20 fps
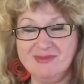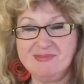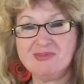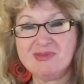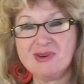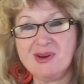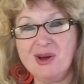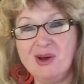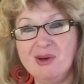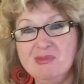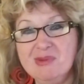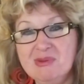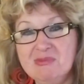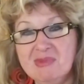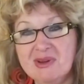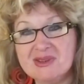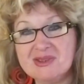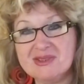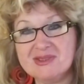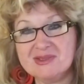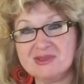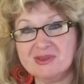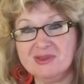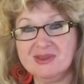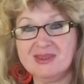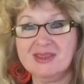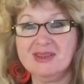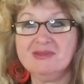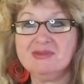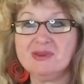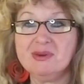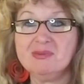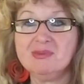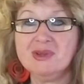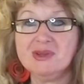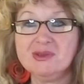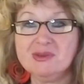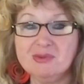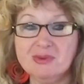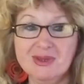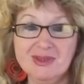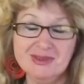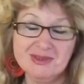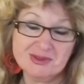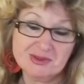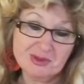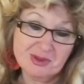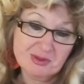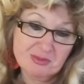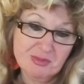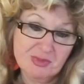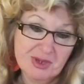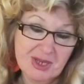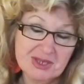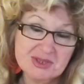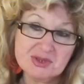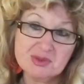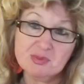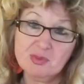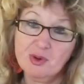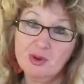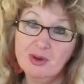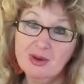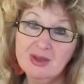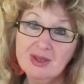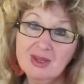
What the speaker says: probably much stronger from the twins, or much more